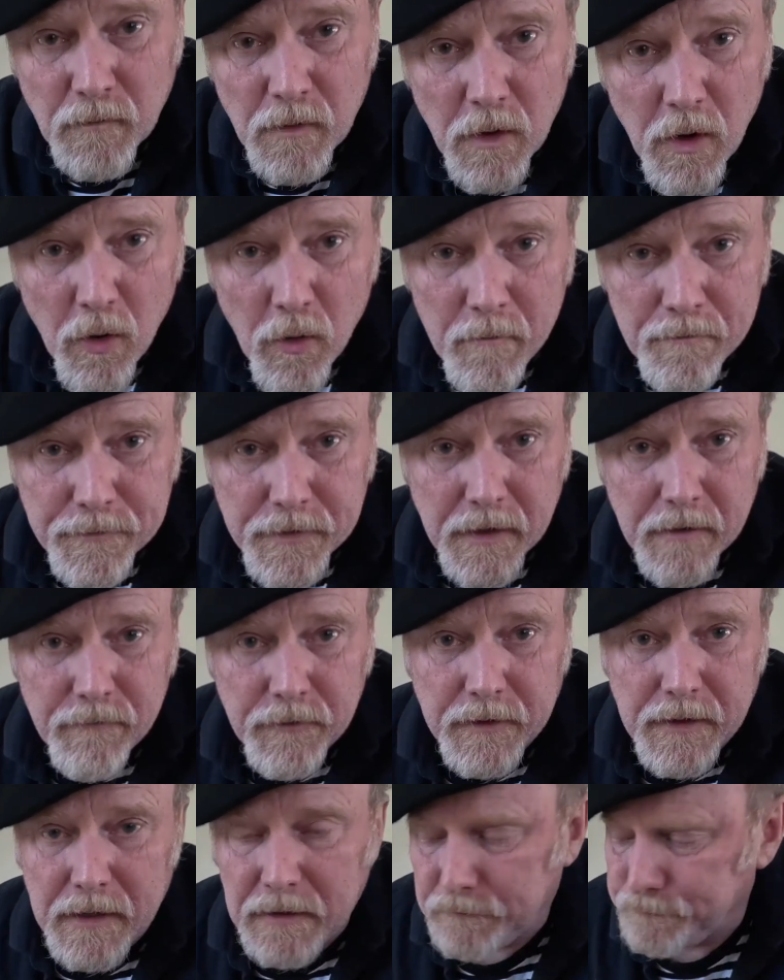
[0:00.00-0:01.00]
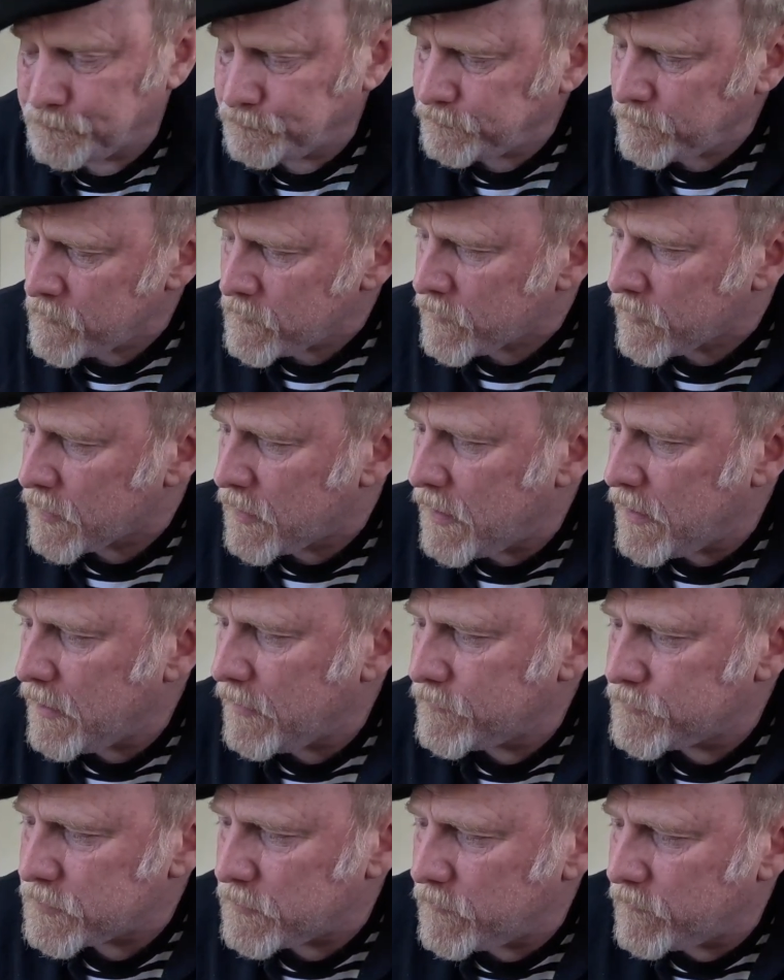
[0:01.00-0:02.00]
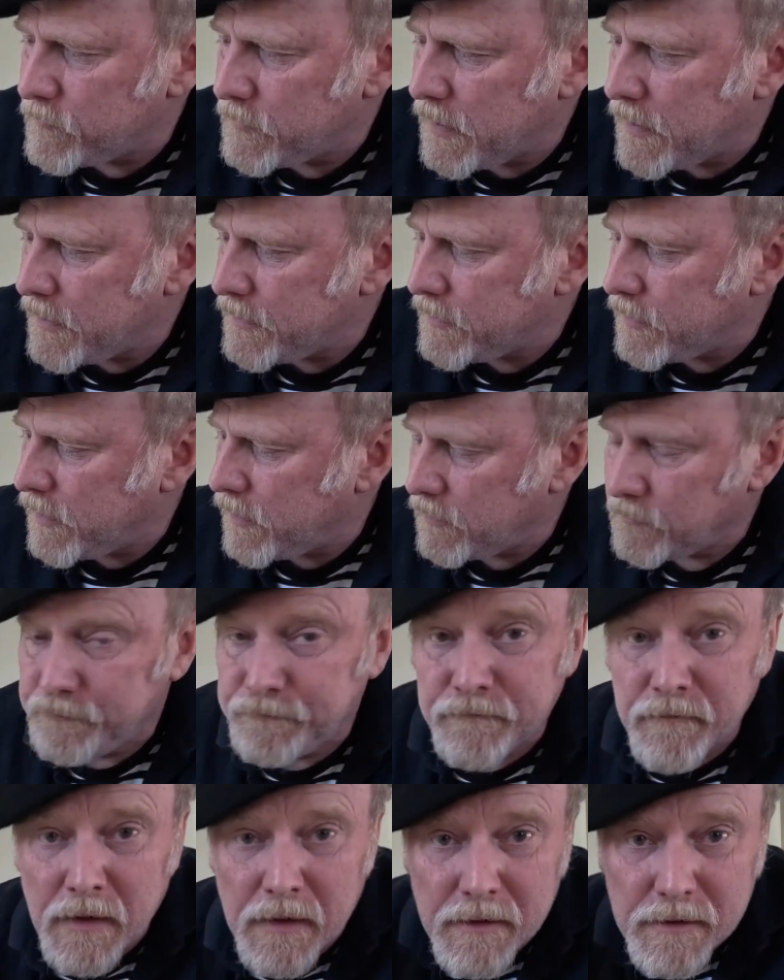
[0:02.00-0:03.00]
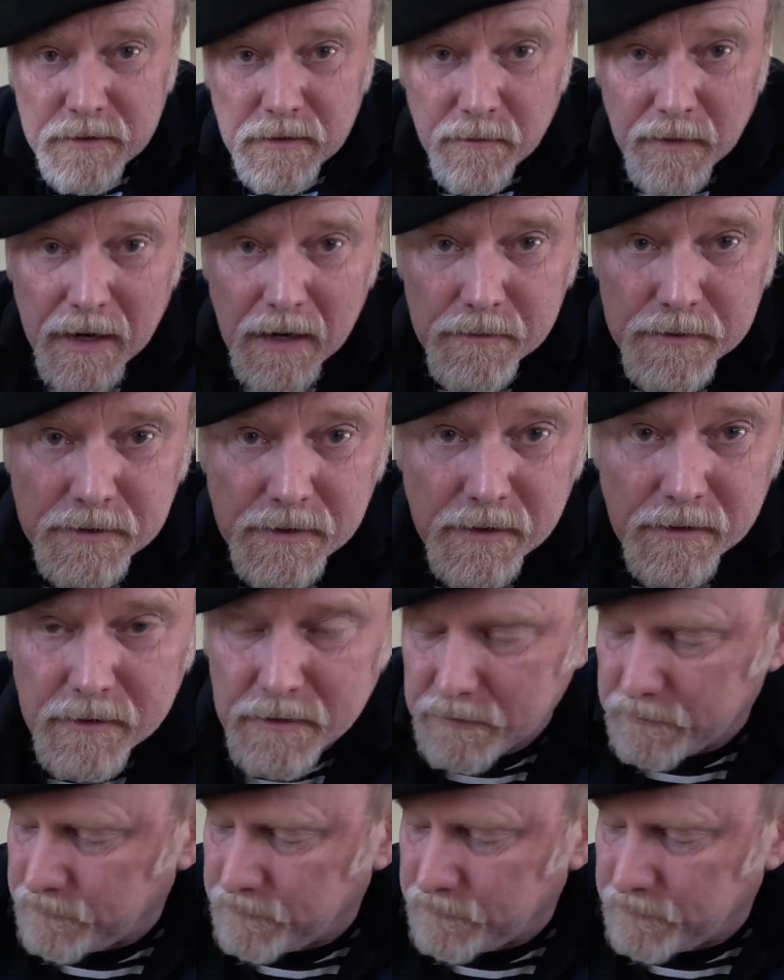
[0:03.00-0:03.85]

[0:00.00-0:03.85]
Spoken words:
Oh, and I forgot. I have some of my some absinthe.